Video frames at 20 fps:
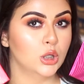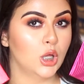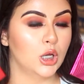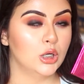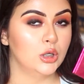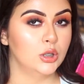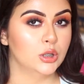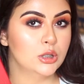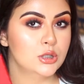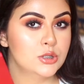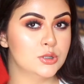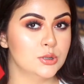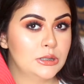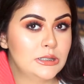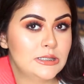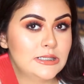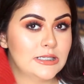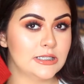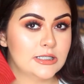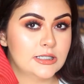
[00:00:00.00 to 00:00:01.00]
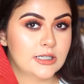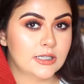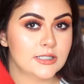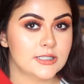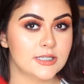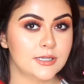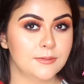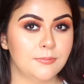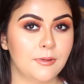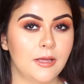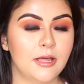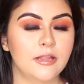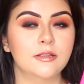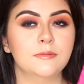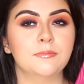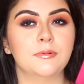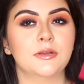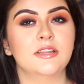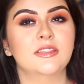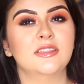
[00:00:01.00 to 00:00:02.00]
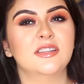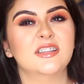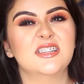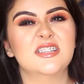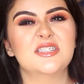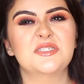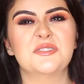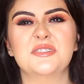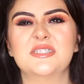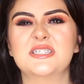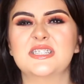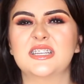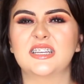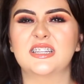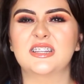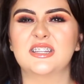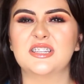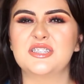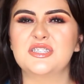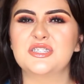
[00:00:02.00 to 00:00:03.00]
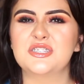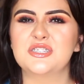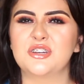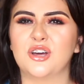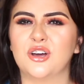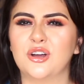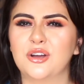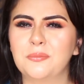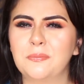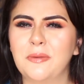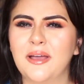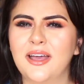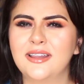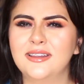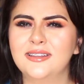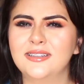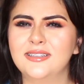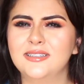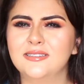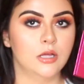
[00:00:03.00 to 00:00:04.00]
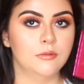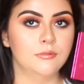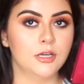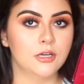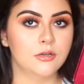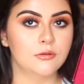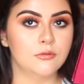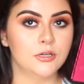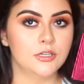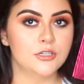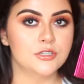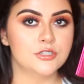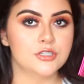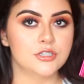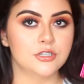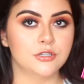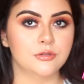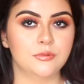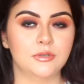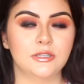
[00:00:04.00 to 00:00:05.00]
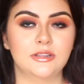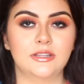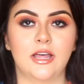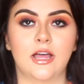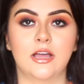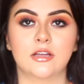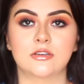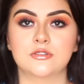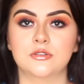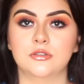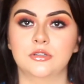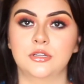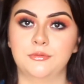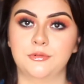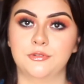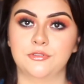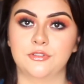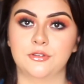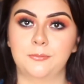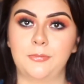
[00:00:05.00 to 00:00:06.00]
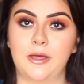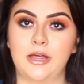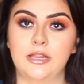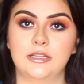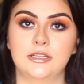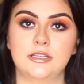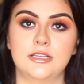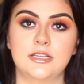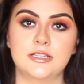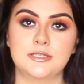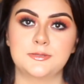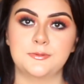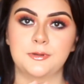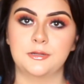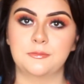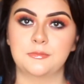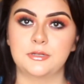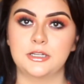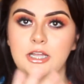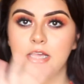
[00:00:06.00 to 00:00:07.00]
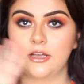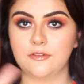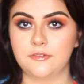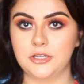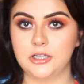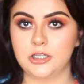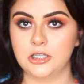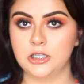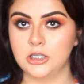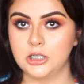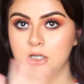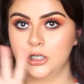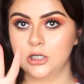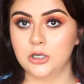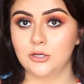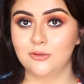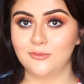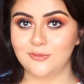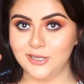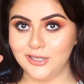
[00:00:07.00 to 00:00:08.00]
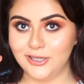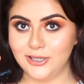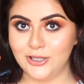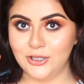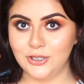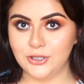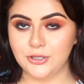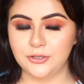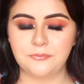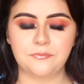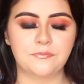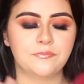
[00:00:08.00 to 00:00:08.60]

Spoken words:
I know this one is a Sunset palette, but I think this one's like the Star palette. I'm not quite sure what the actual name of the palette is, but I'm gonna have it right here.